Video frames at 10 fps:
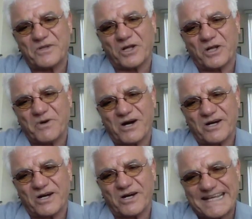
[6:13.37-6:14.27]

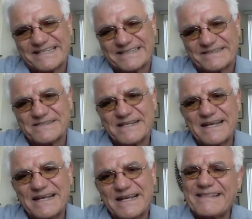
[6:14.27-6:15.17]
non-Baha'i
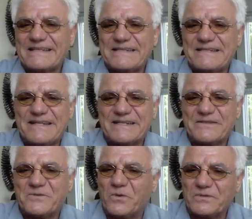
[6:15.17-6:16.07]
Iranians that
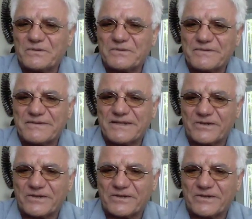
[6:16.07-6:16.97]
they
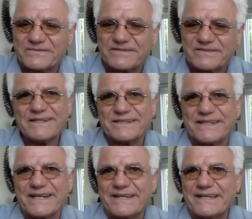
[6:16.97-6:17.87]
are not
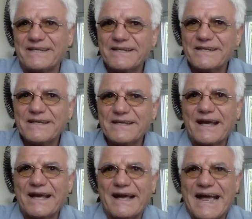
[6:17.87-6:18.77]
really
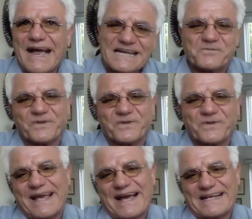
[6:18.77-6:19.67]
as
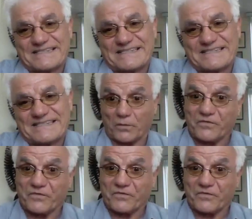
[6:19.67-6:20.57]
friendly as they
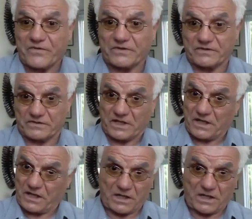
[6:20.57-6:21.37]
are with other